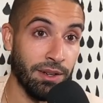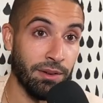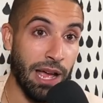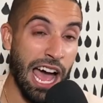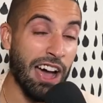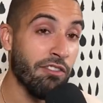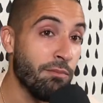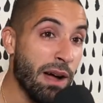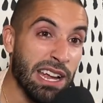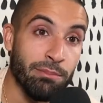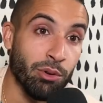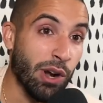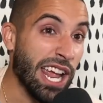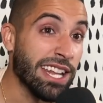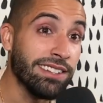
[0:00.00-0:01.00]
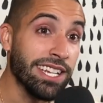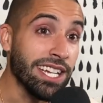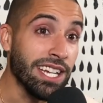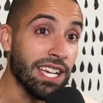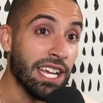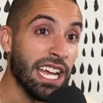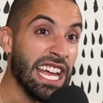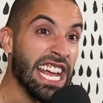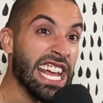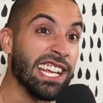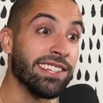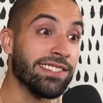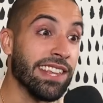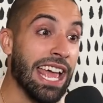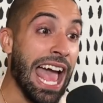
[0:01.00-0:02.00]
Half my branding
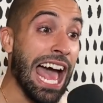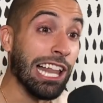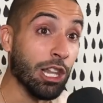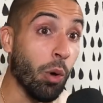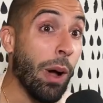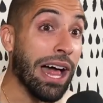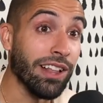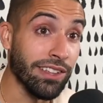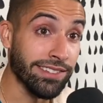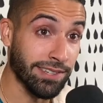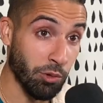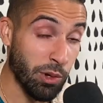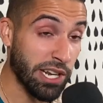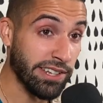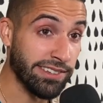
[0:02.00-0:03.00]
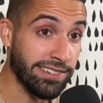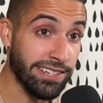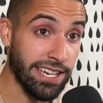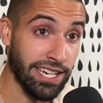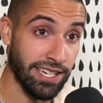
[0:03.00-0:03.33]
is LOLs with a Z.